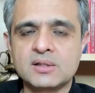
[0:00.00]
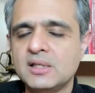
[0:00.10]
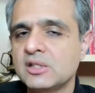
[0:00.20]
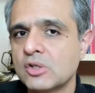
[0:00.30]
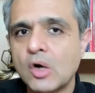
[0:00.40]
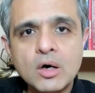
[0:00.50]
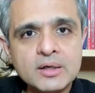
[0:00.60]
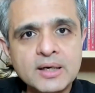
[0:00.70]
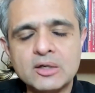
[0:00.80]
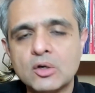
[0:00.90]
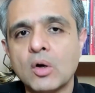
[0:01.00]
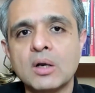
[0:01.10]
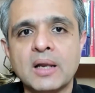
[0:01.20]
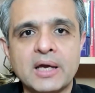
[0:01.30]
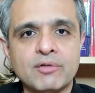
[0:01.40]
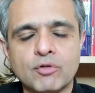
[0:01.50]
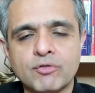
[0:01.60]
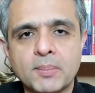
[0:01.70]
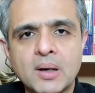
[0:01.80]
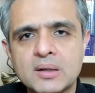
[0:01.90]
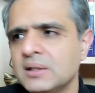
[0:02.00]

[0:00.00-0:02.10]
He's not at all life of a party.